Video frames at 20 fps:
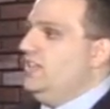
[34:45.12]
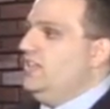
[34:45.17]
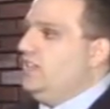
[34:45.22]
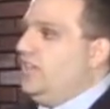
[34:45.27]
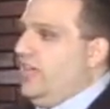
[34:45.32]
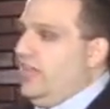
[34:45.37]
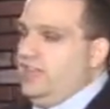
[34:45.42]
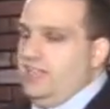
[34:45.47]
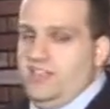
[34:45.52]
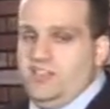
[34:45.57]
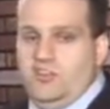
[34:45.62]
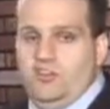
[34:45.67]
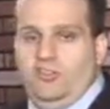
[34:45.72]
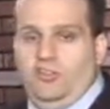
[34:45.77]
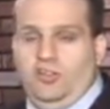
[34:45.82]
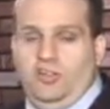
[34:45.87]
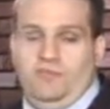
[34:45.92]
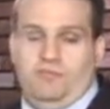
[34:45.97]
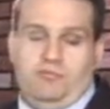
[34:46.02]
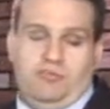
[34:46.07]
And as you
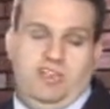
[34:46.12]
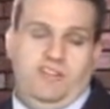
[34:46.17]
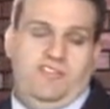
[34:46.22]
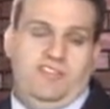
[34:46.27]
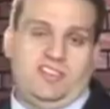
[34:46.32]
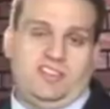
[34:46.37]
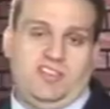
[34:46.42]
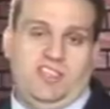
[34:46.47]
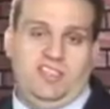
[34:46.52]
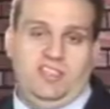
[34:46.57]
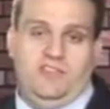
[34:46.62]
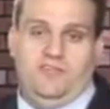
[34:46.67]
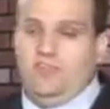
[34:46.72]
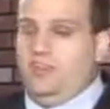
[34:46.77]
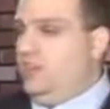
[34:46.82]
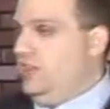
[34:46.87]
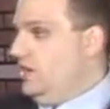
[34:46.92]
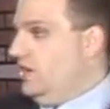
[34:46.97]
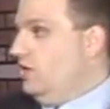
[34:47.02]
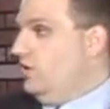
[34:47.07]
learned previously in the
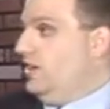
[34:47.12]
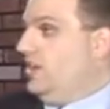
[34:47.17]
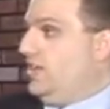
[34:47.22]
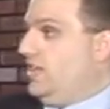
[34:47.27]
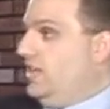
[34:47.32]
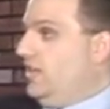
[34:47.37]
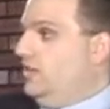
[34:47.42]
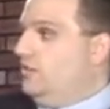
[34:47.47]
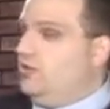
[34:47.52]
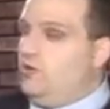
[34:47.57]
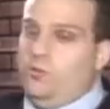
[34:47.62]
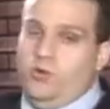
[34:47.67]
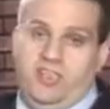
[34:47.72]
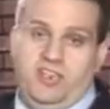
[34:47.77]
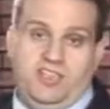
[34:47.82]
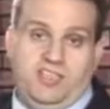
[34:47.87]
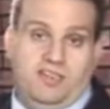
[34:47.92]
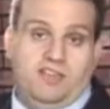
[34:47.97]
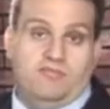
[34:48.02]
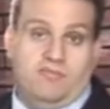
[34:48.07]
video, a king and queen
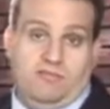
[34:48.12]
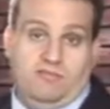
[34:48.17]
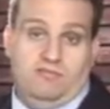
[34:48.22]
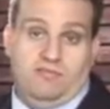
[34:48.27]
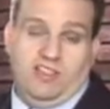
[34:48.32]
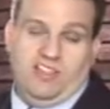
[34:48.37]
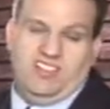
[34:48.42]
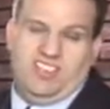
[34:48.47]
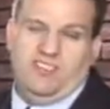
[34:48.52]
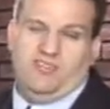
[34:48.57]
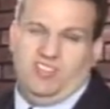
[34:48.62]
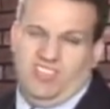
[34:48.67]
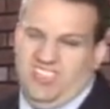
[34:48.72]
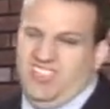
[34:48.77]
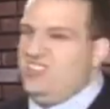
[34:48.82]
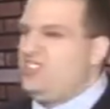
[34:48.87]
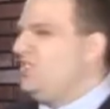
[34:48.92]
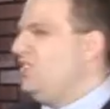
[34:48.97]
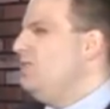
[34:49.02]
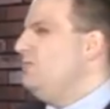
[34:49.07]
can relatively
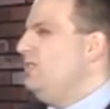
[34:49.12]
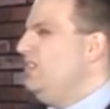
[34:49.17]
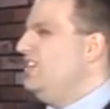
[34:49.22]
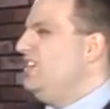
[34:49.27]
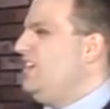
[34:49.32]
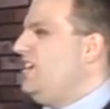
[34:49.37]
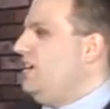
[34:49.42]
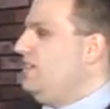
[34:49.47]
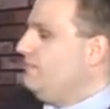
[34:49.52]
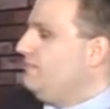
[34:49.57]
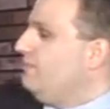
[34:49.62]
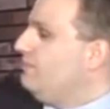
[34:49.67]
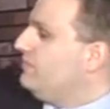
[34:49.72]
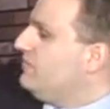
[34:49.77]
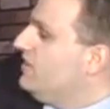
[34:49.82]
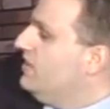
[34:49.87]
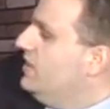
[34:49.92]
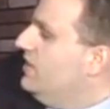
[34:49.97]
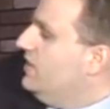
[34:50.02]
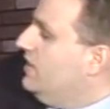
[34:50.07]
easily beat a king.
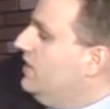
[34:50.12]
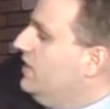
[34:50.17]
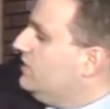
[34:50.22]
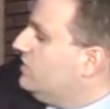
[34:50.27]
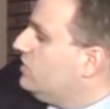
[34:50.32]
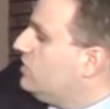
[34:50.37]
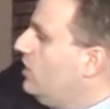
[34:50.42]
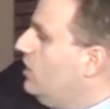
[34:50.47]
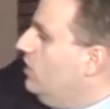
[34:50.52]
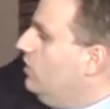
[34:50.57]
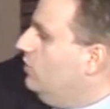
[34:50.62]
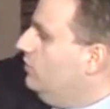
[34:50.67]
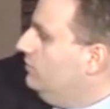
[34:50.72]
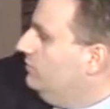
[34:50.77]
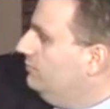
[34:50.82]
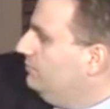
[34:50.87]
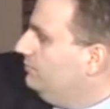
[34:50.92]
And so,